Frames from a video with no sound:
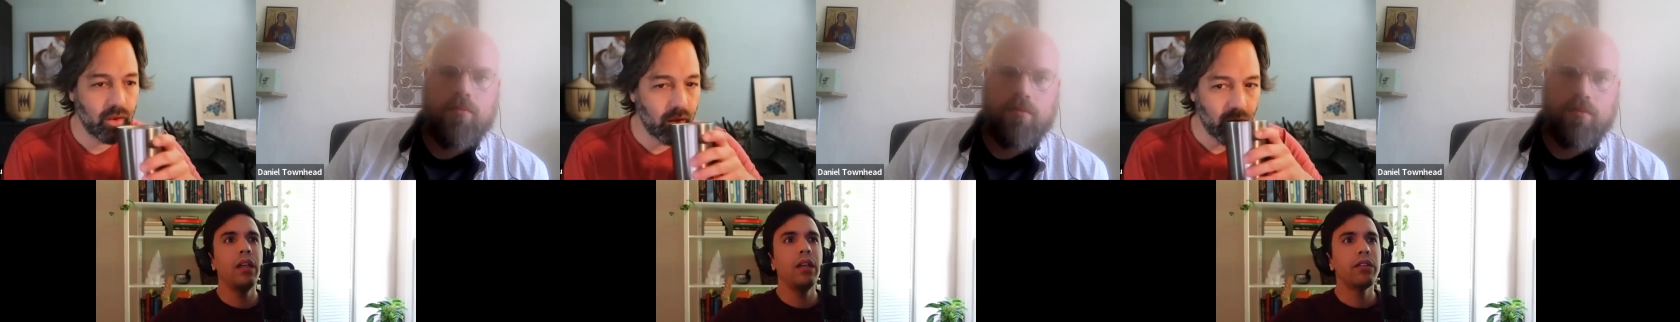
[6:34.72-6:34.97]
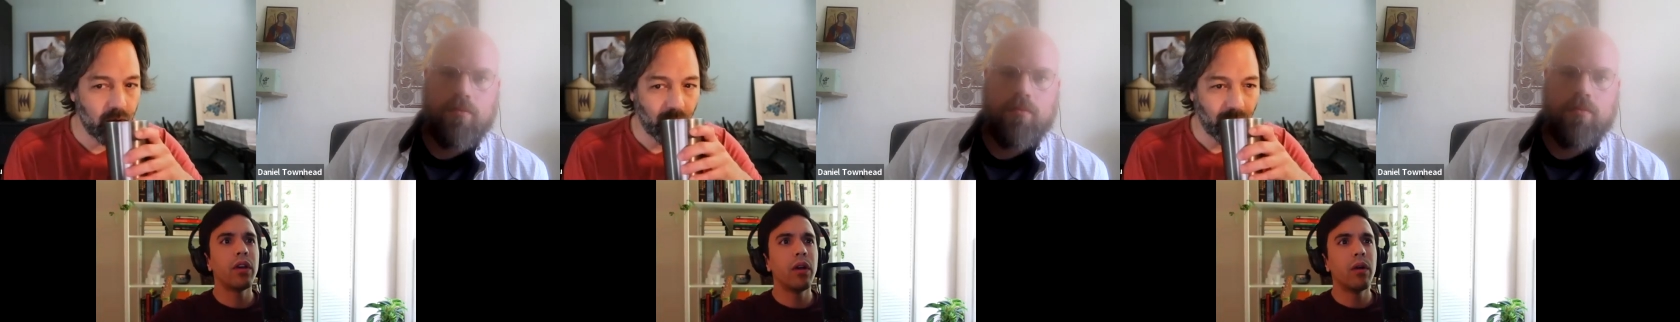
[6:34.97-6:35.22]

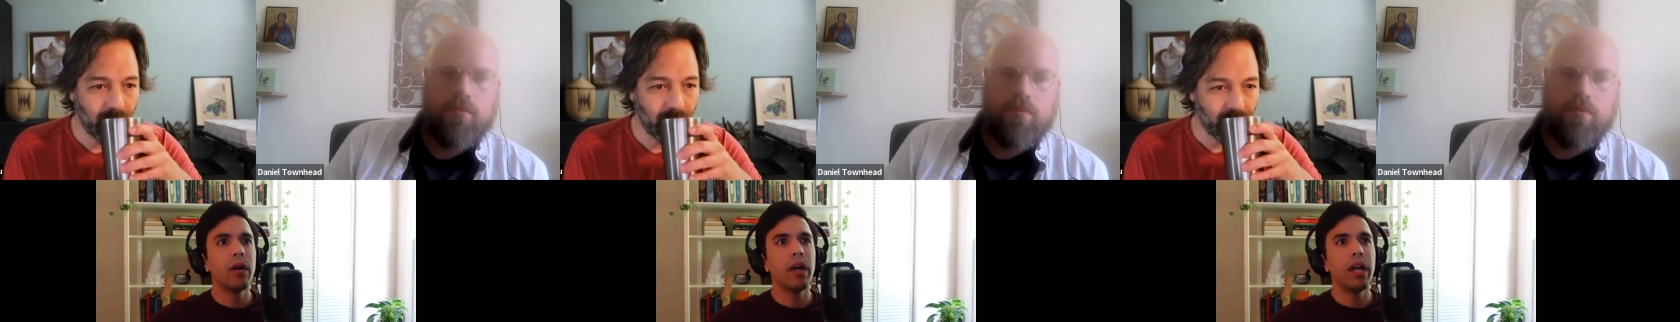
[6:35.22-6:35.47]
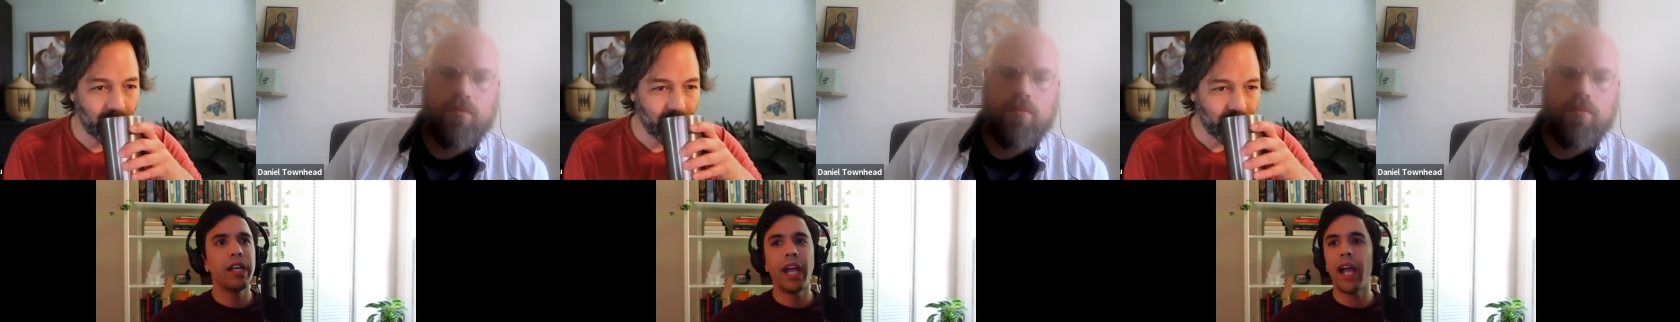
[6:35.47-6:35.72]
Speaker 1: so,
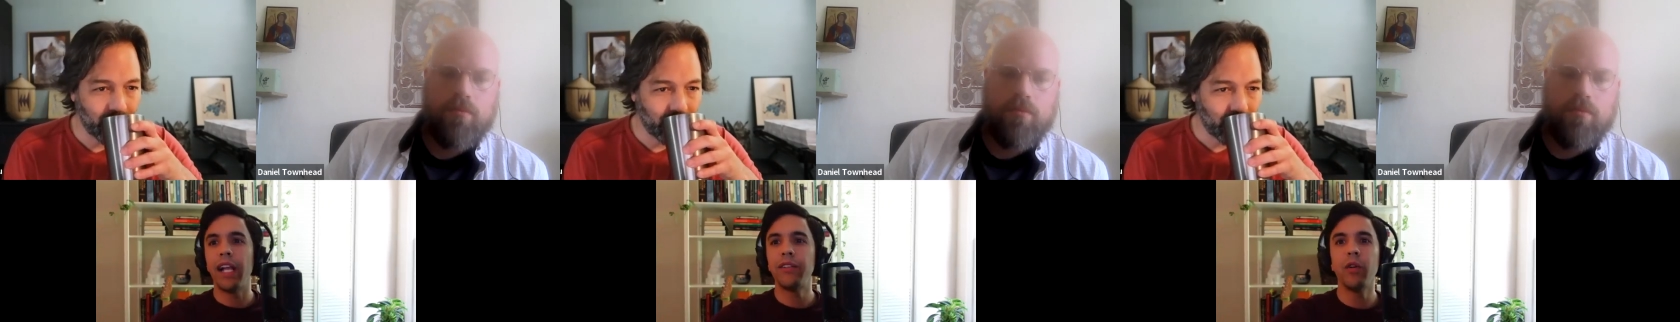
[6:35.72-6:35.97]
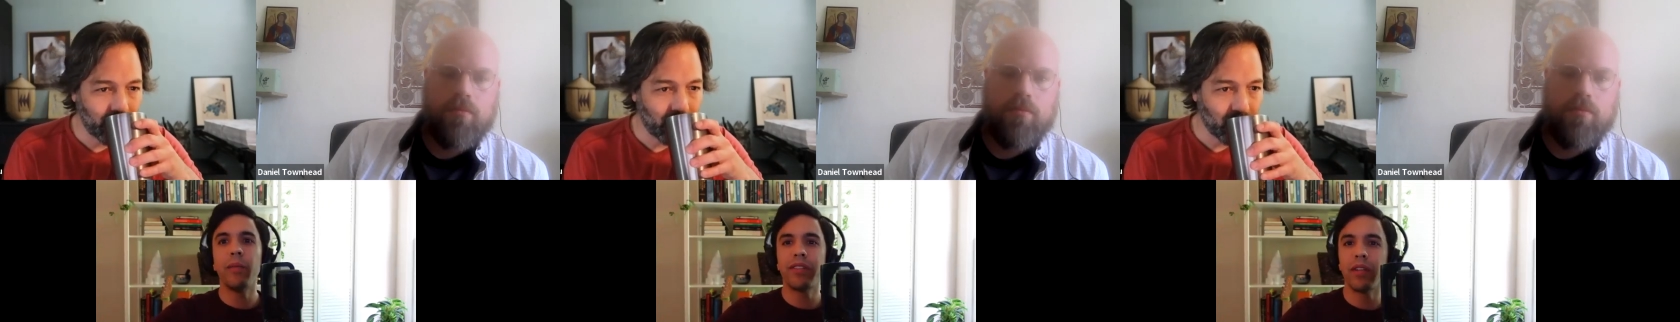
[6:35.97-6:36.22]
and I, I,
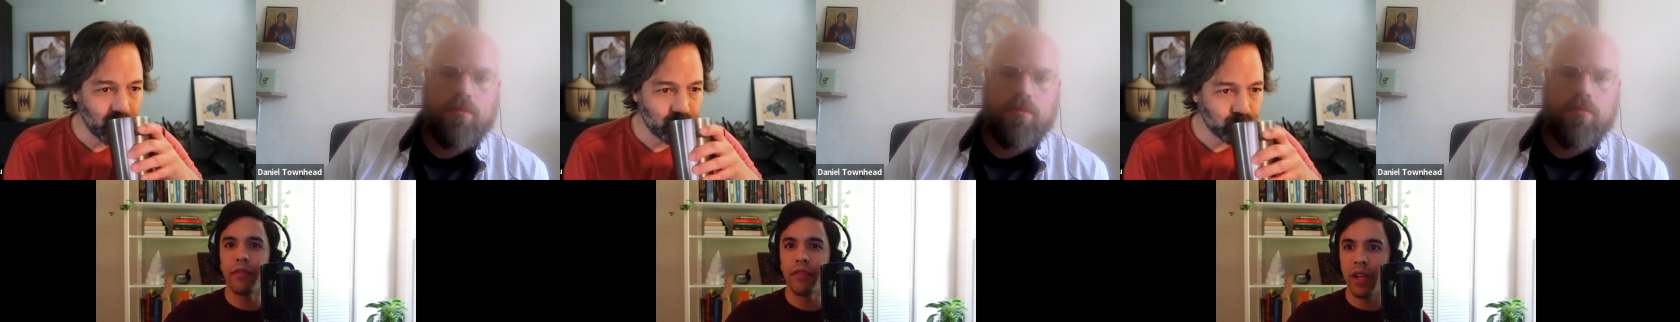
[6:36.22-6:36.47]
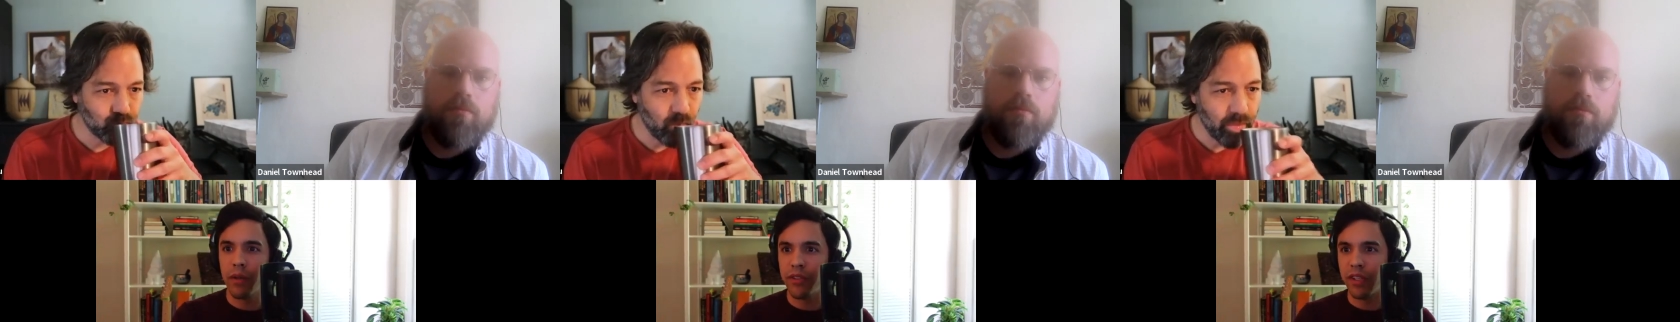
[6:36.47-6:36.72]
told myself that I
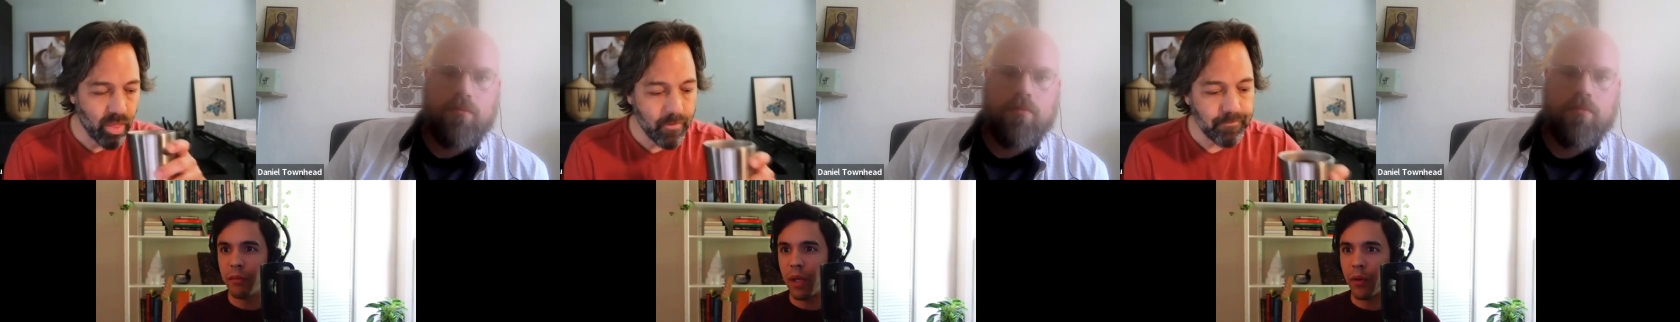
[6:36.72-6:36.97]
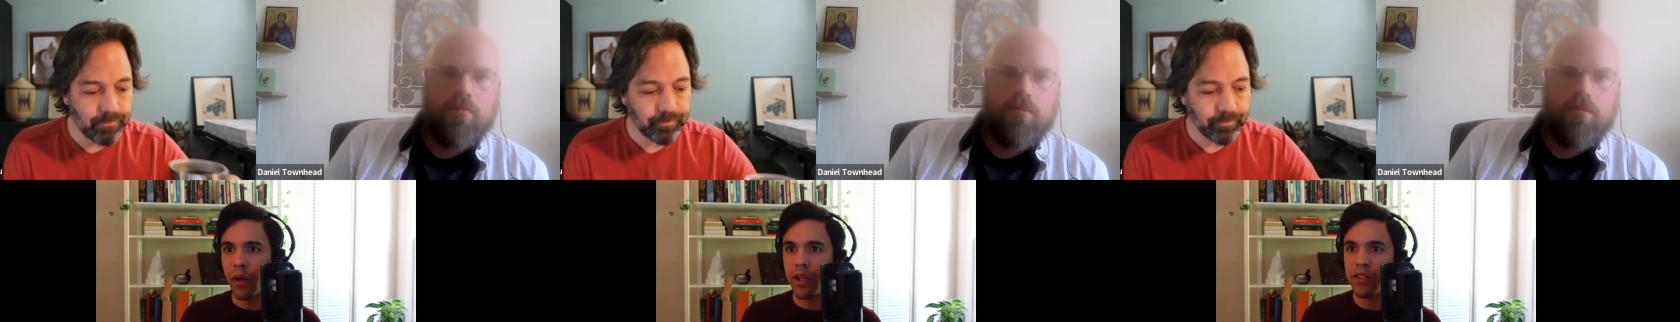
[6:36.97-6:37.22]
was going to
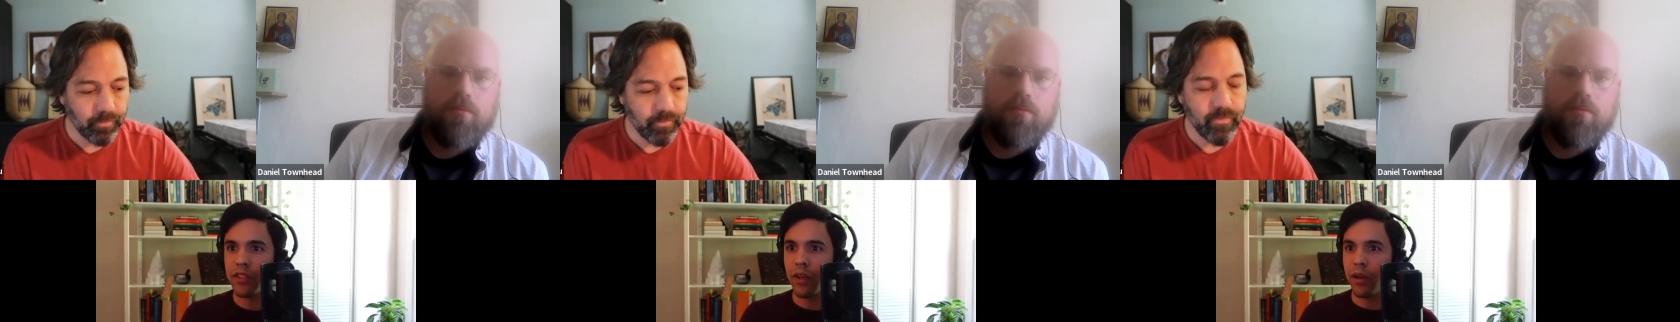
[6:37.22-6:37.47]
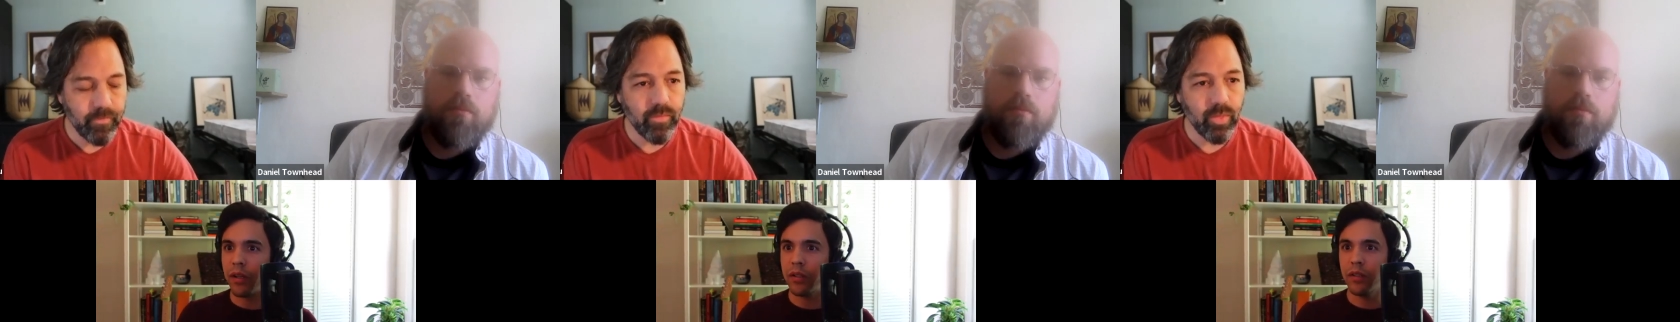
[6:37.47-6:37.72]
memorize the
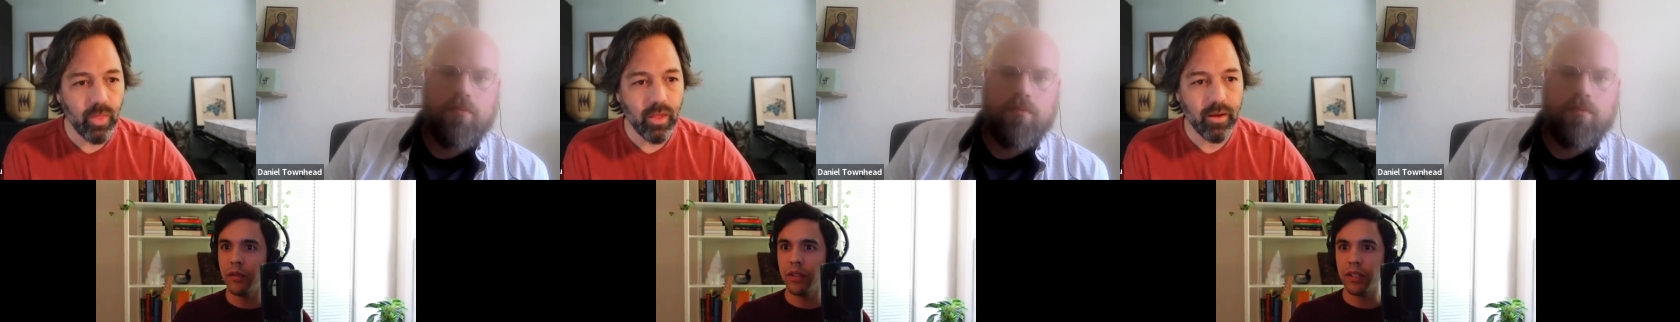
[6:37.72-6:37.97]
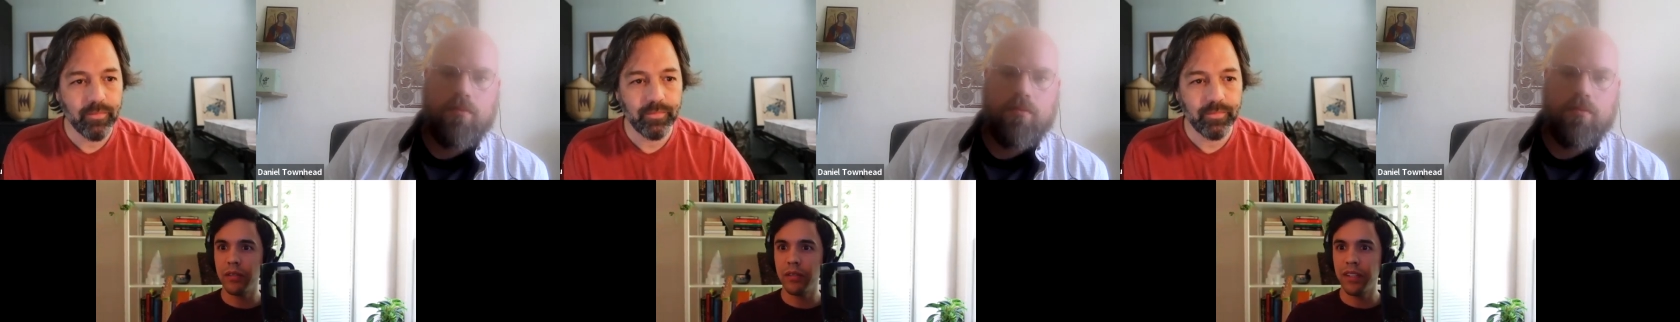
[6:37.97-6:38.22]
article
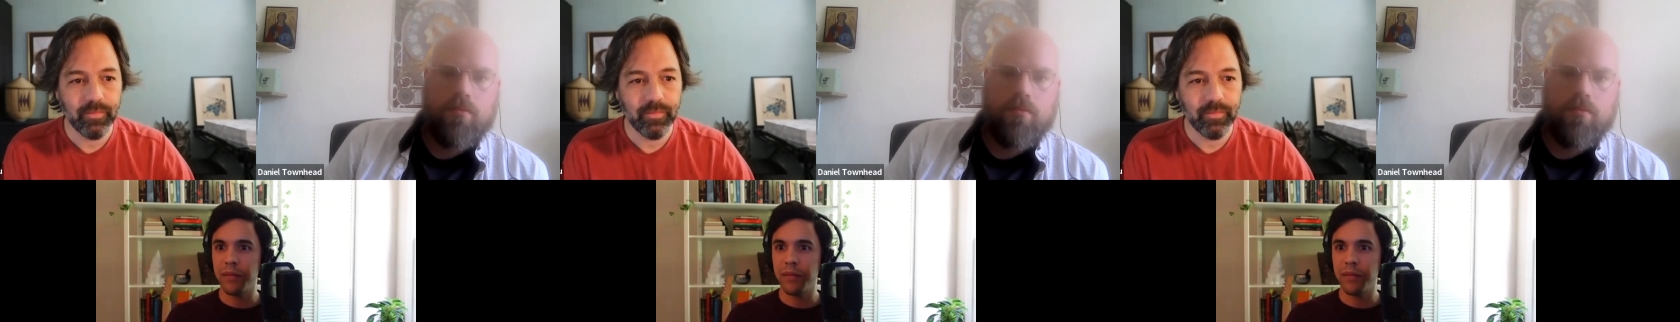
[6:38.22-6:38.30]
and in, in